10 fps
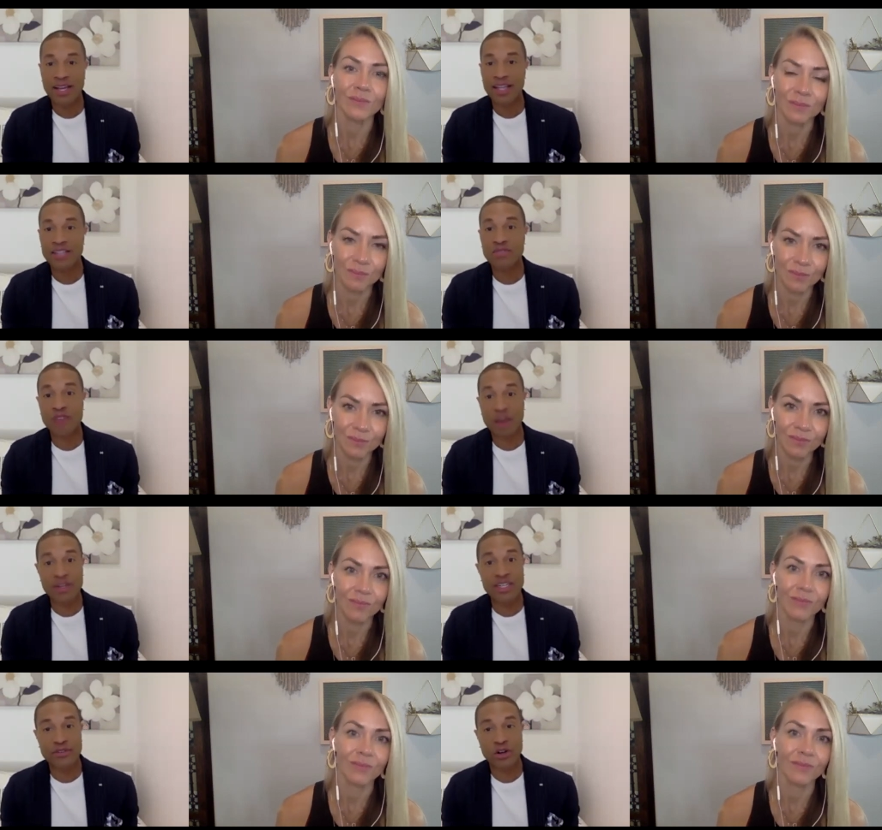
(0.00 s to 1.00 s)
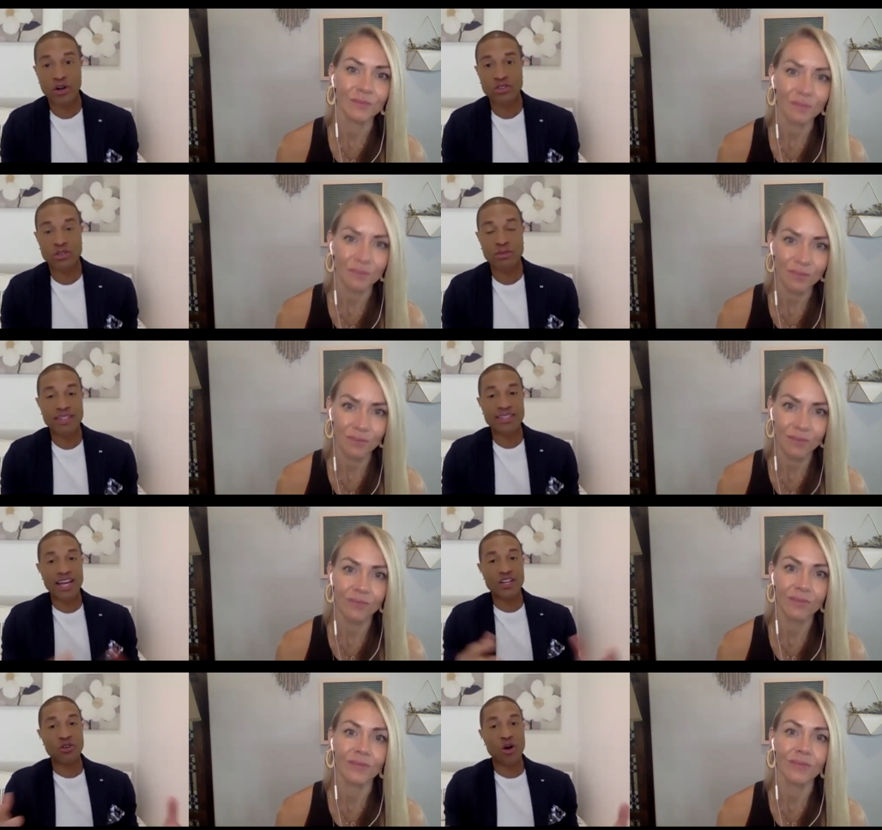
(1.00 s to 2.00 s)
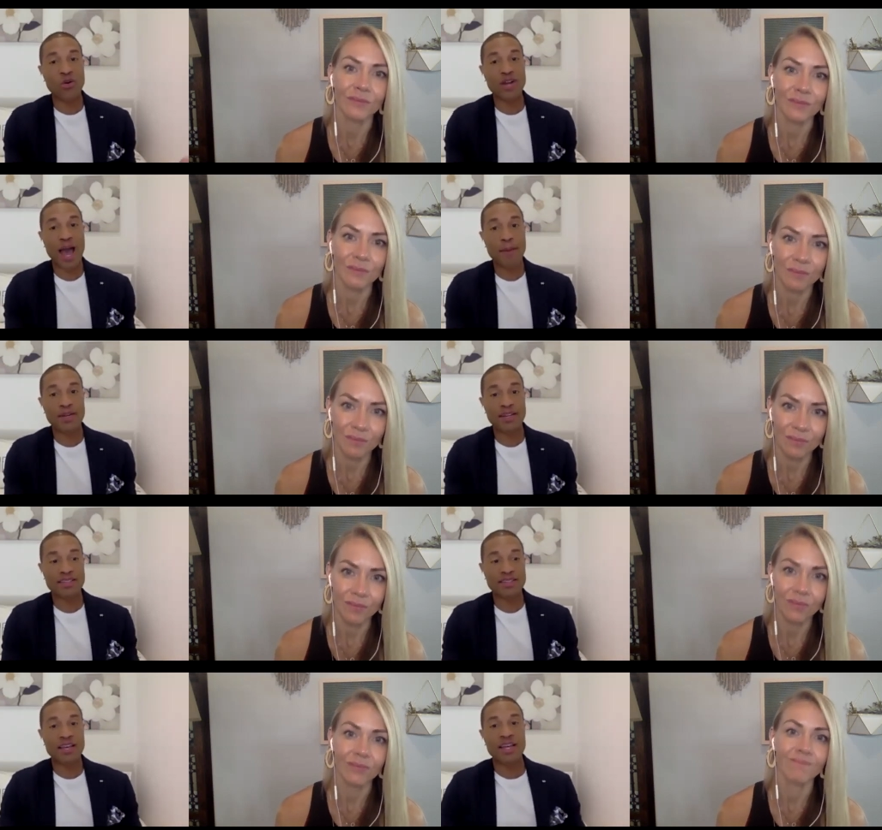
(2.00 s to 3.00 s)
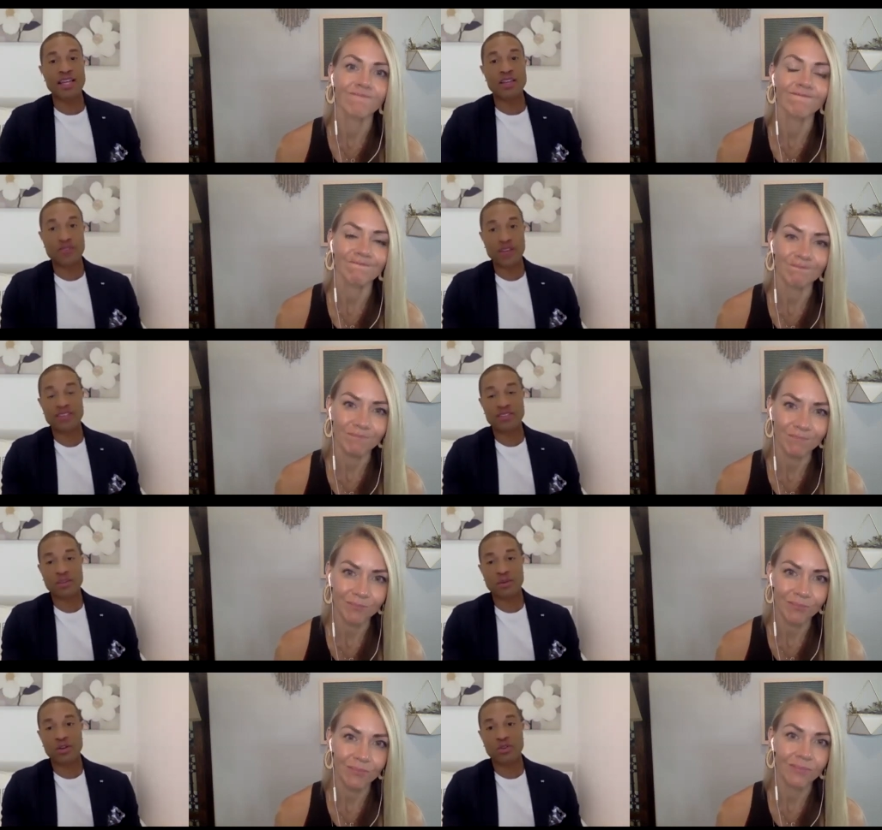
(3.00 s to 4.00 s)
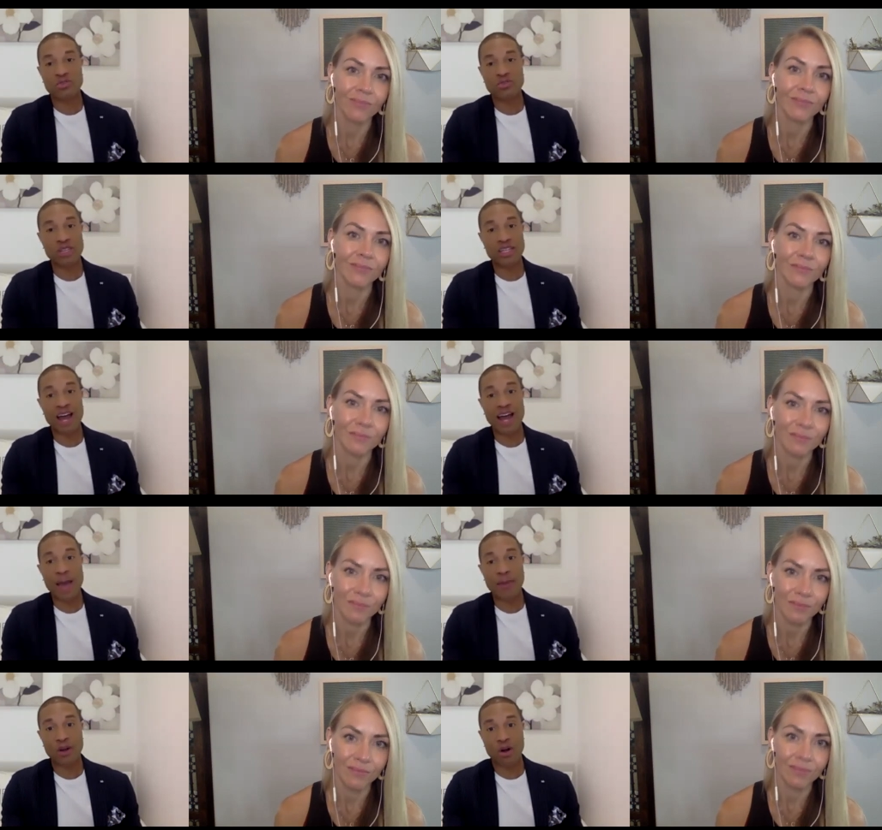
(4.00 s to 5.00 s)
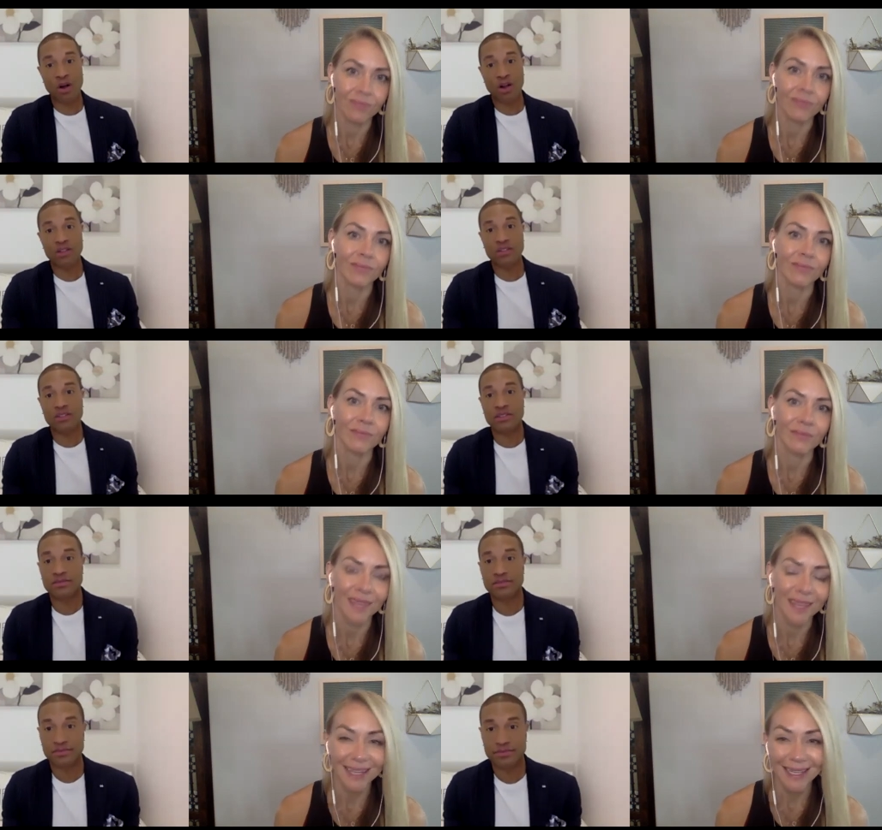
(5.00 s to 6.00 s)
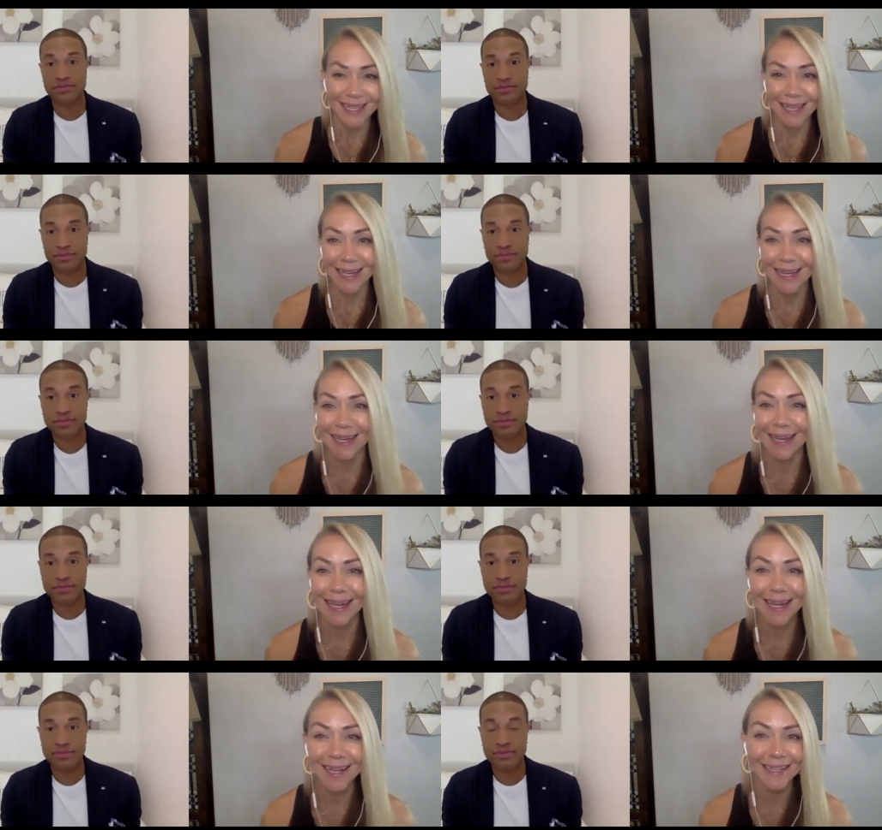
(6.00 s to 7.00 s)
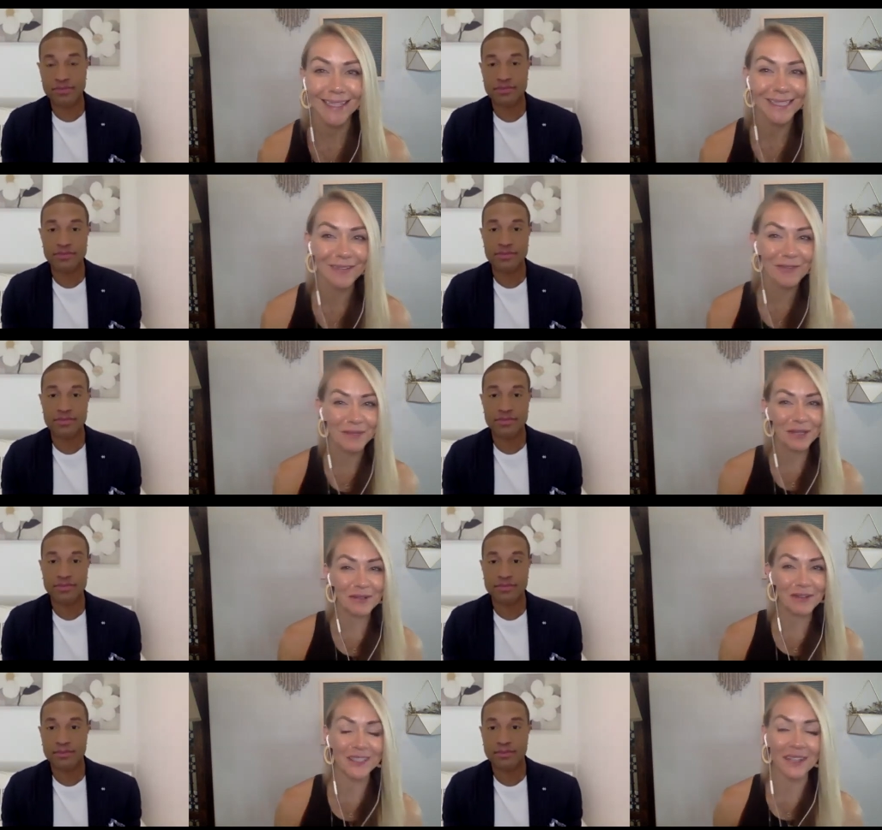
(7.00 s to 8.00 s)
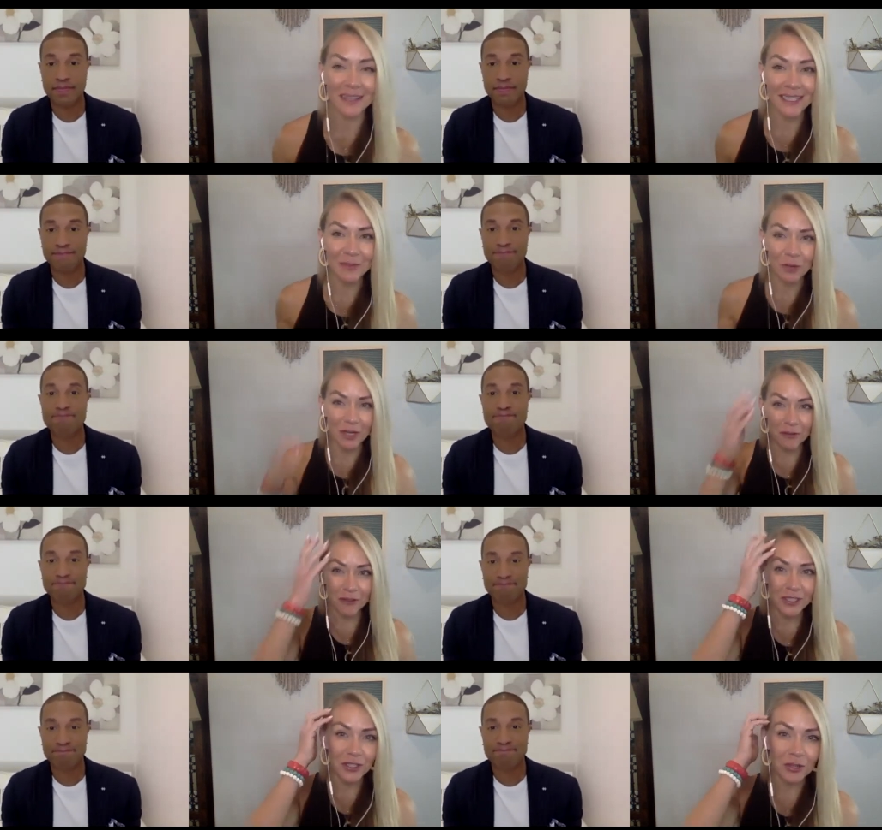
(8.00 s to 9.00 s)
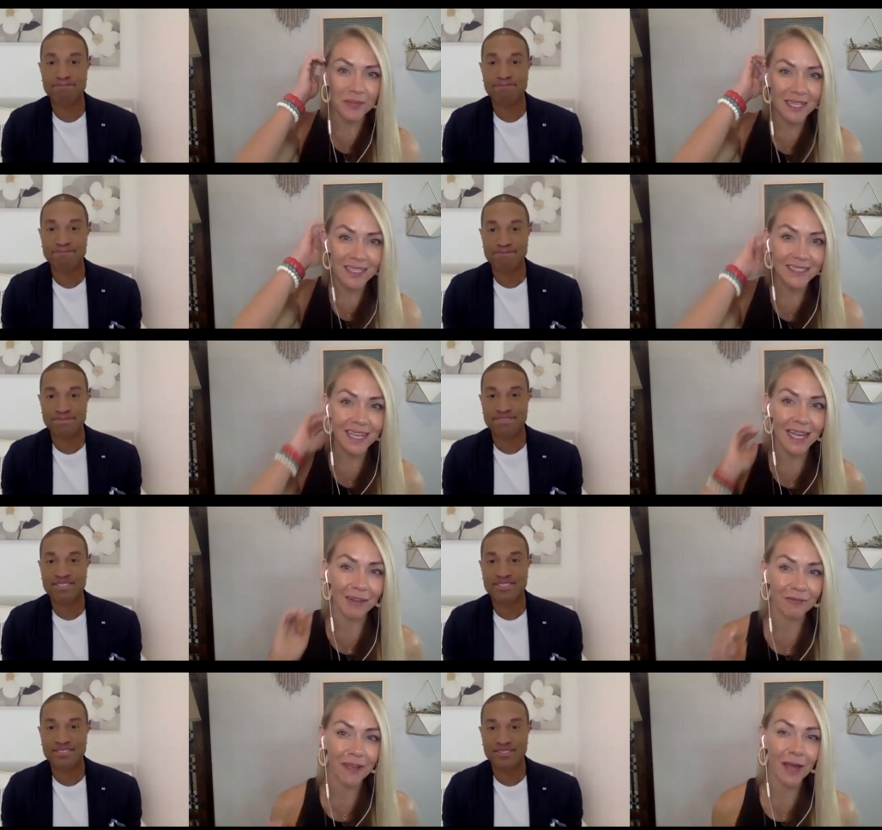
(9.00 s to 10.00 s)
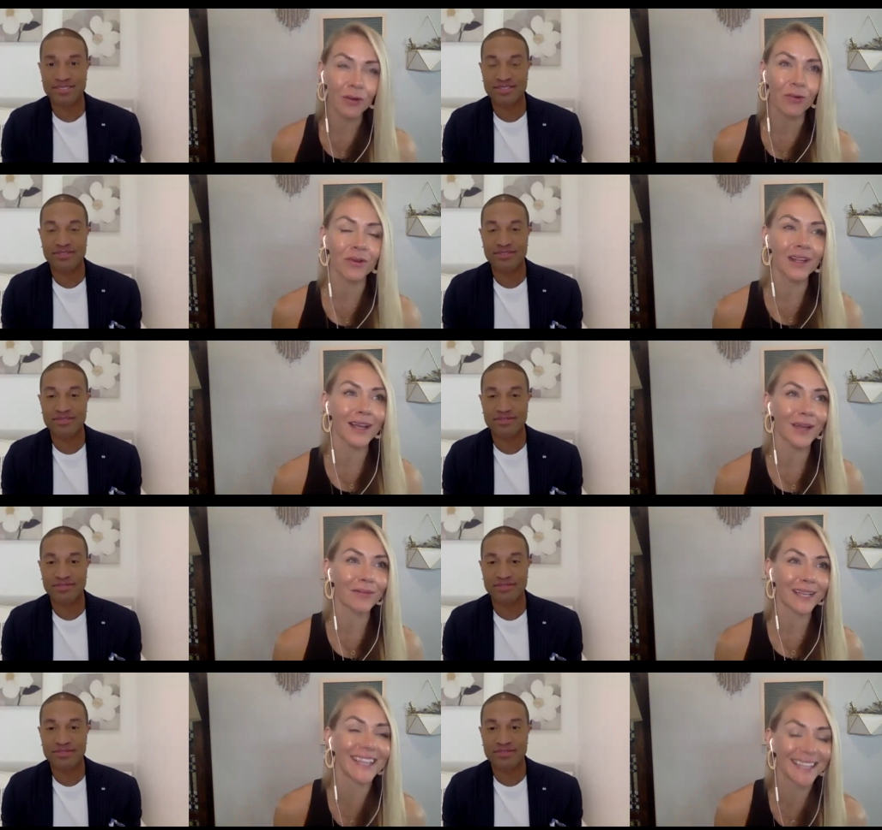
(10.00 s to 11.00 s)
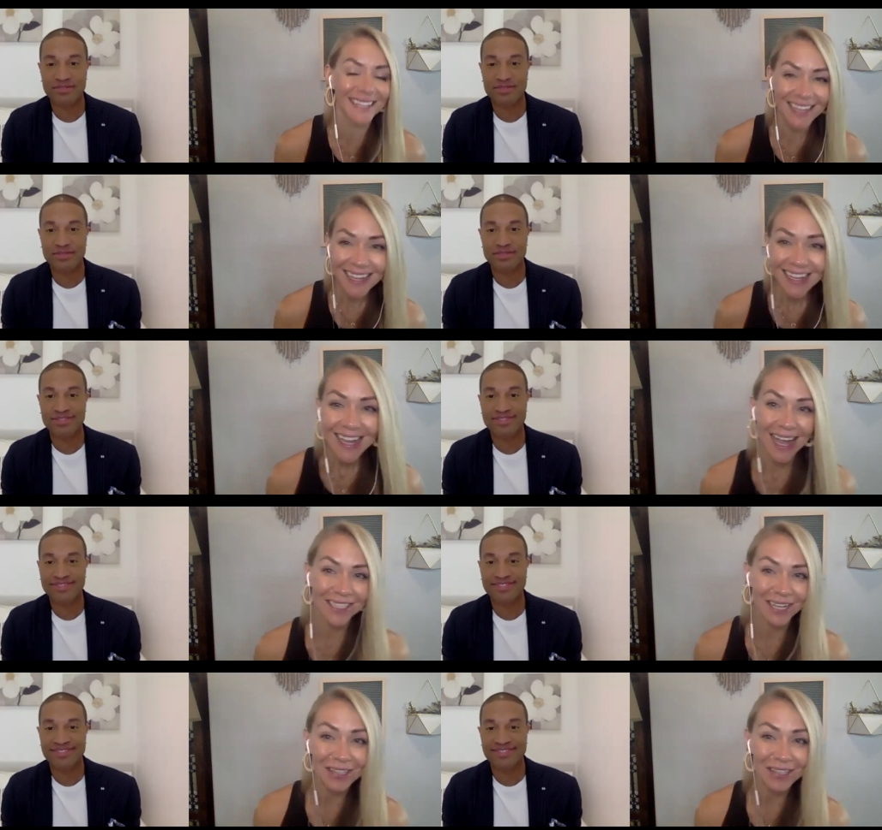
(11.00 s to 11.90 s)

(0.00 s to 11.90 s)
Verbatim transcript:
Speaker 1: it's very difficult to maintain your own happiness in the face of someone who's really not happy at all.
Speaker 2: Yeah, I had a lesson from the universe on this one for sure, because I found, um, actually, I'll